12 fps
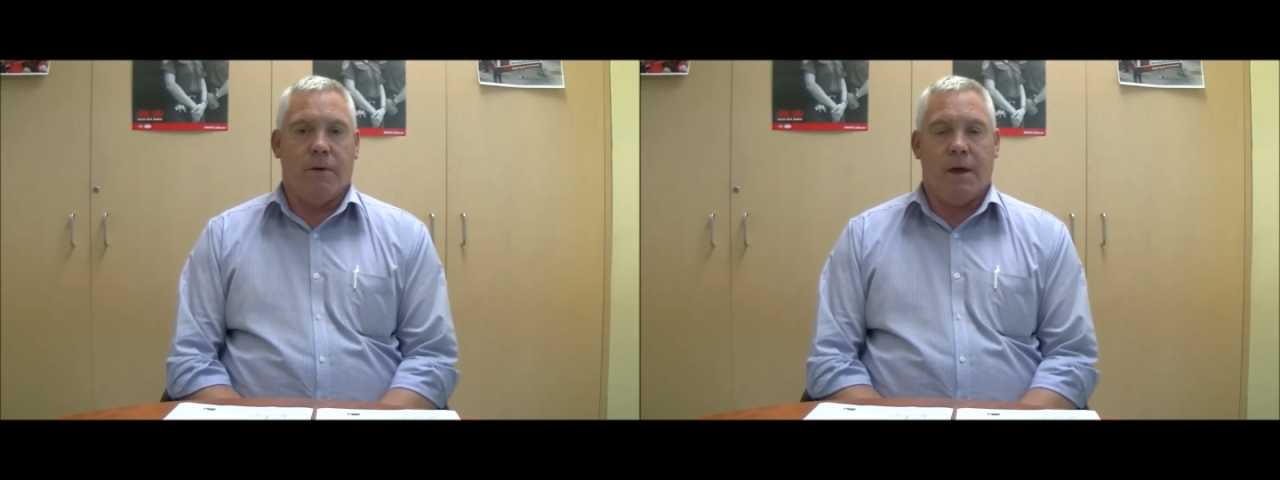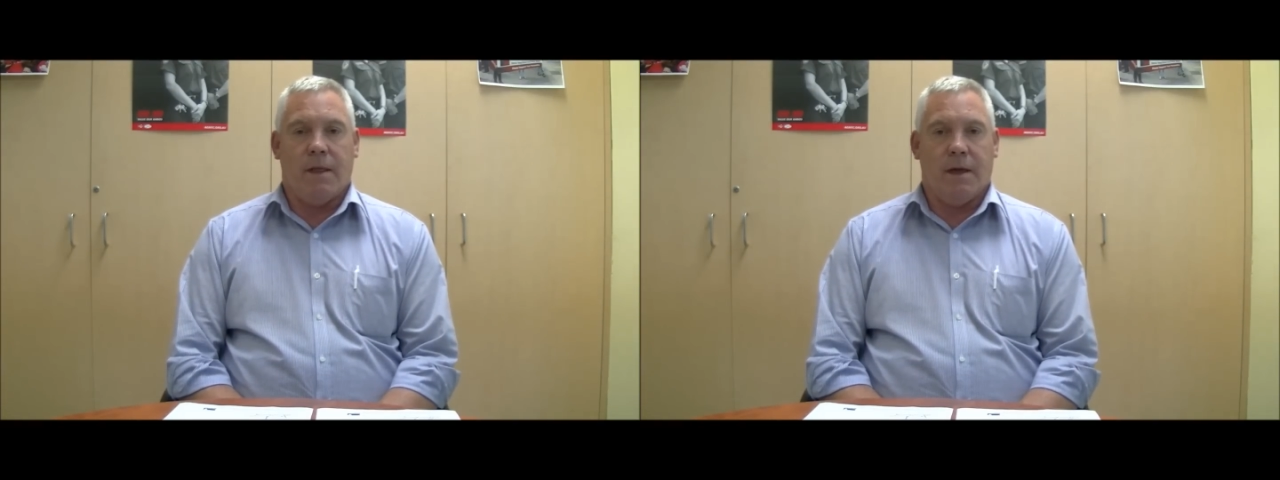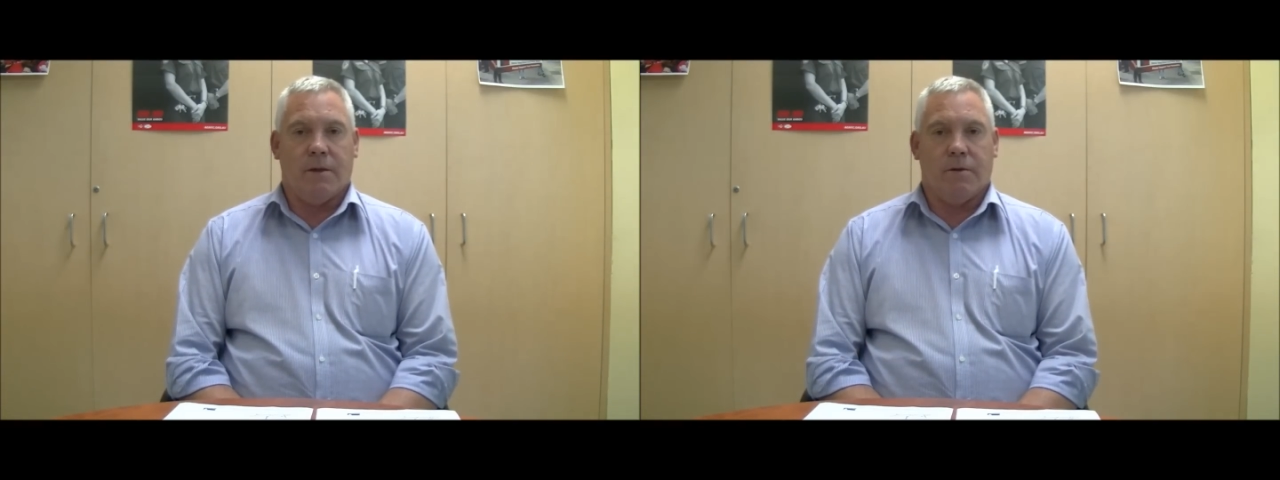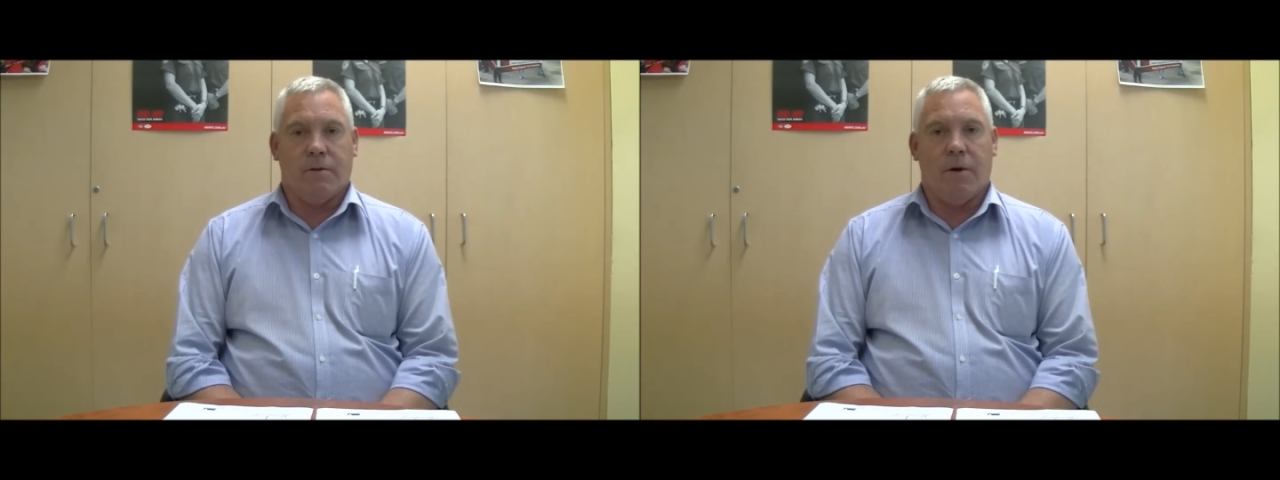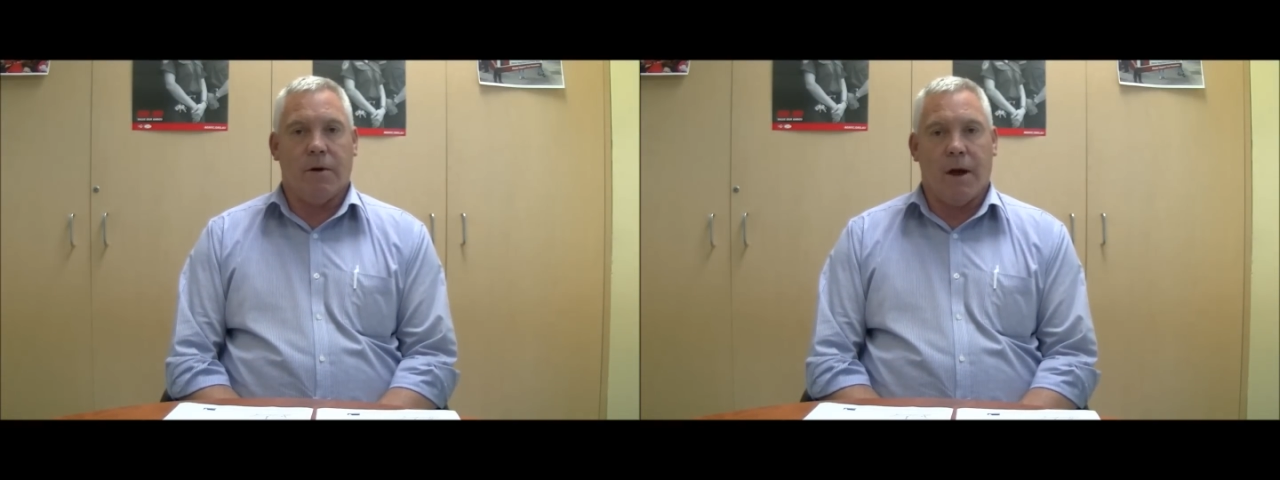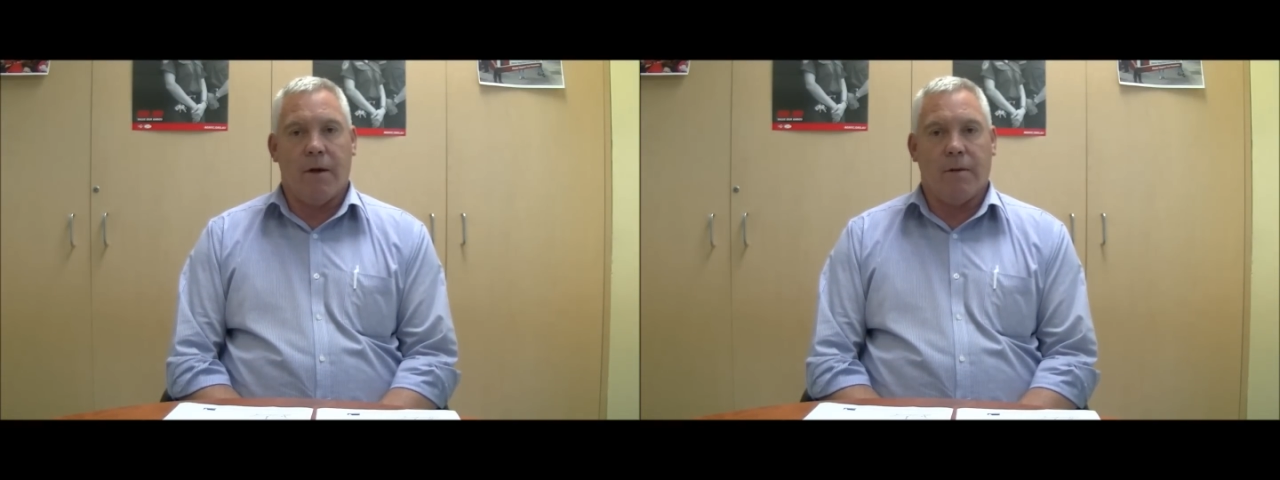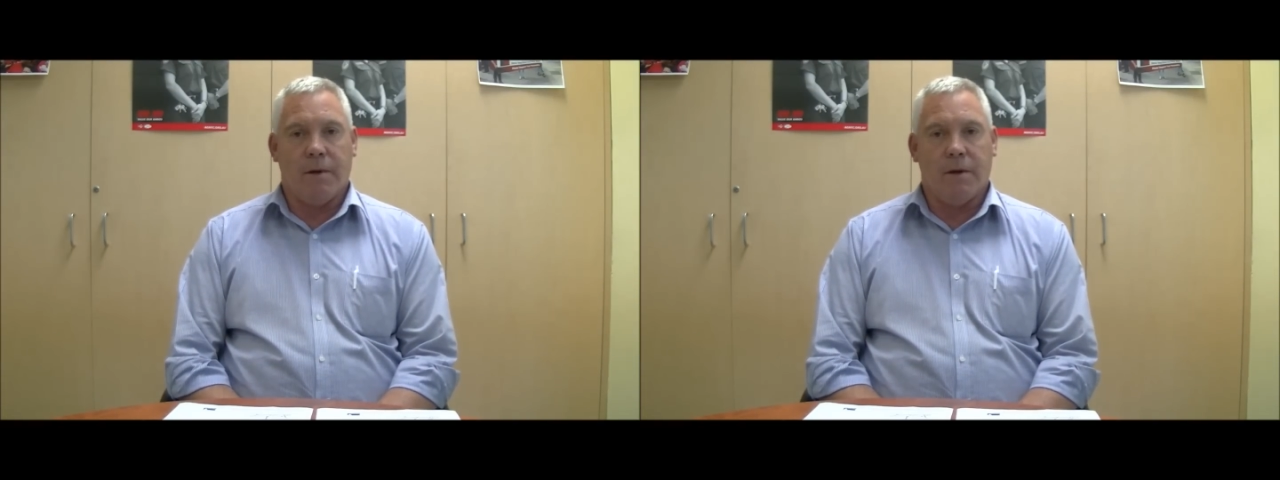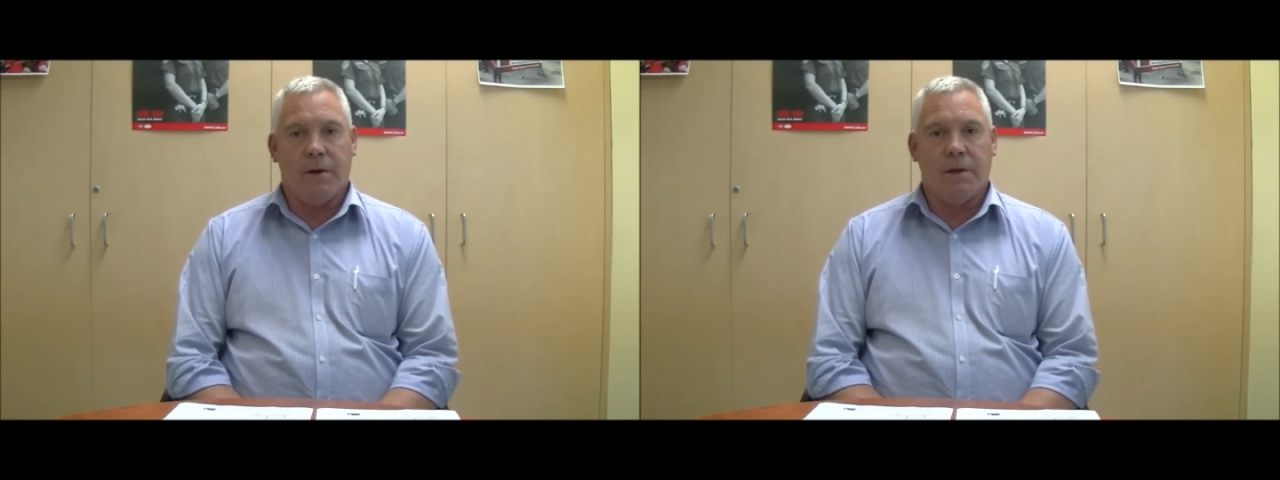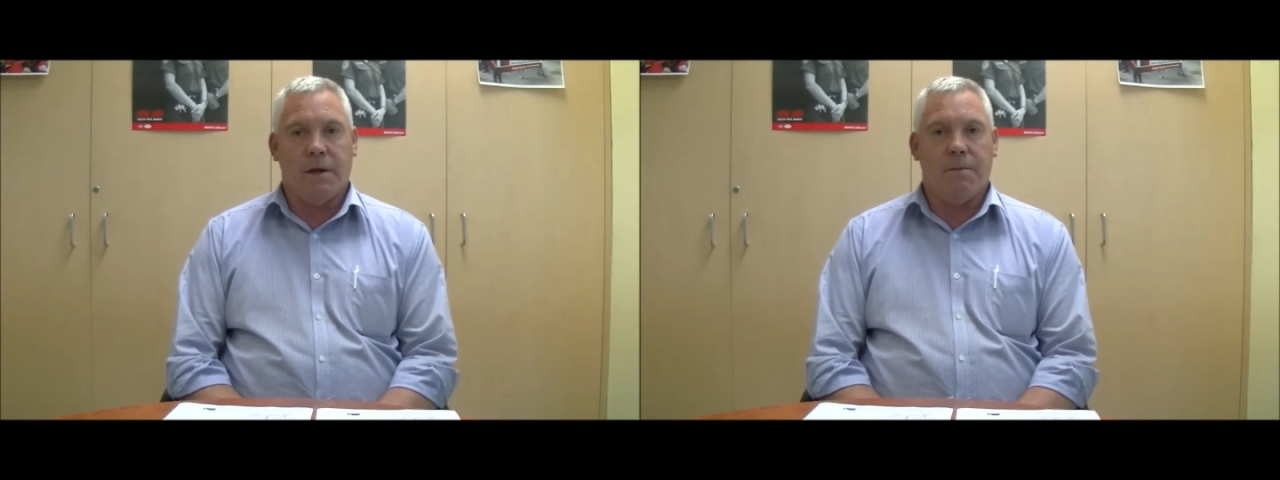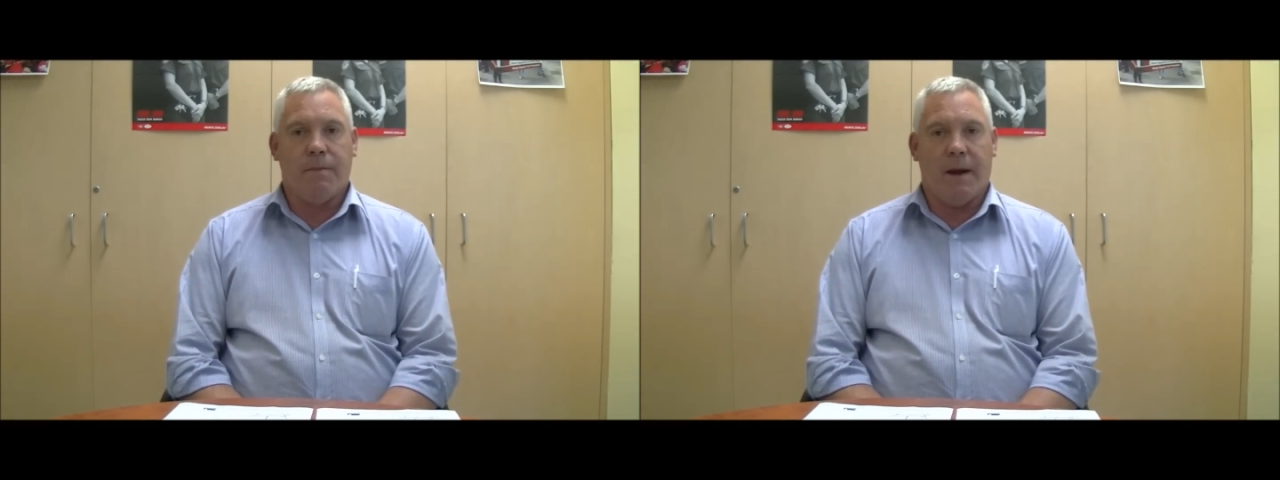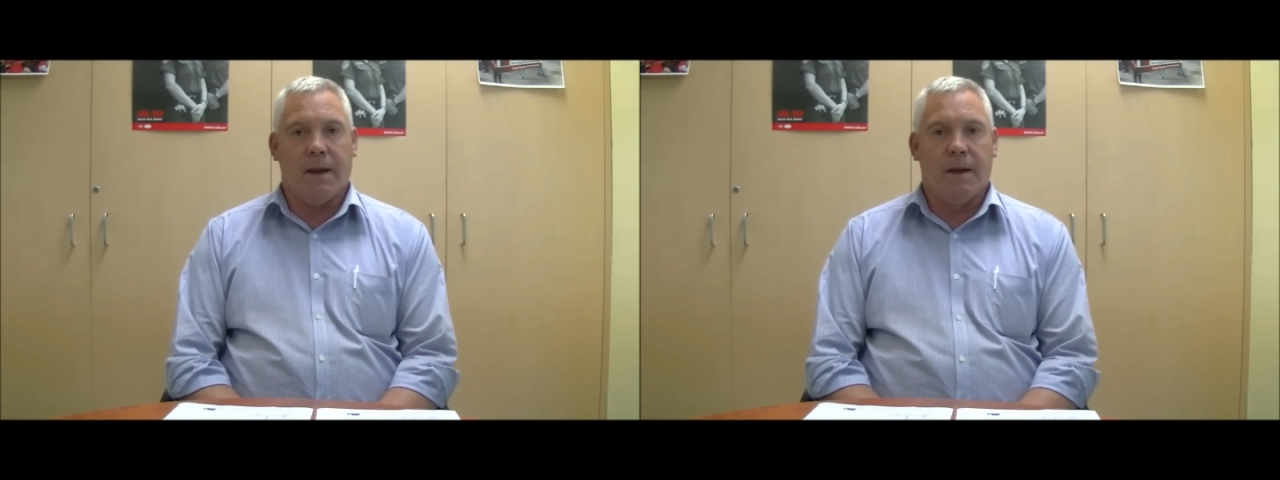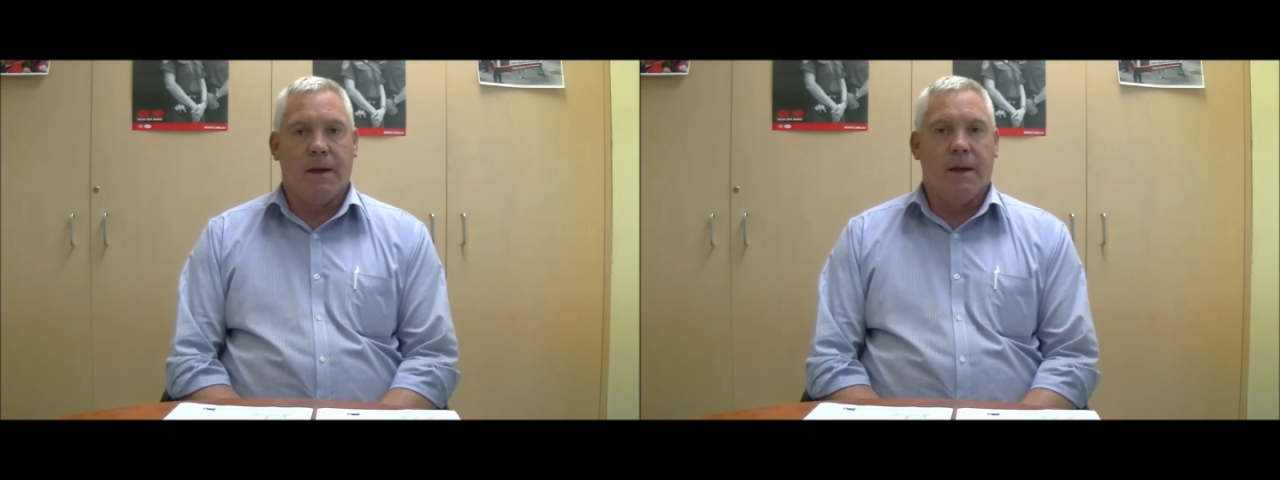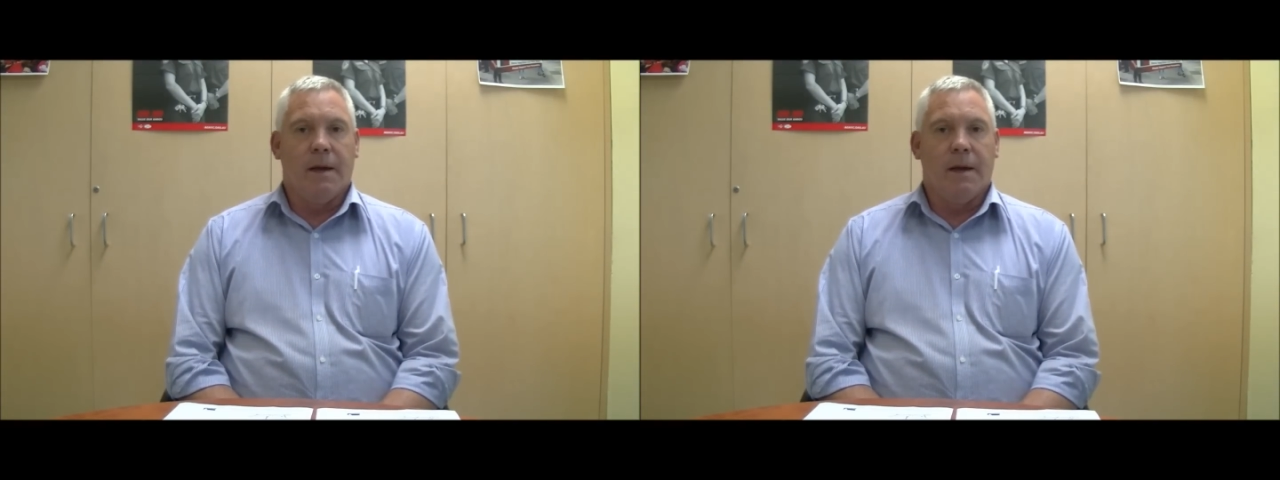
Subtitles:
Now, that's not going to be easy, but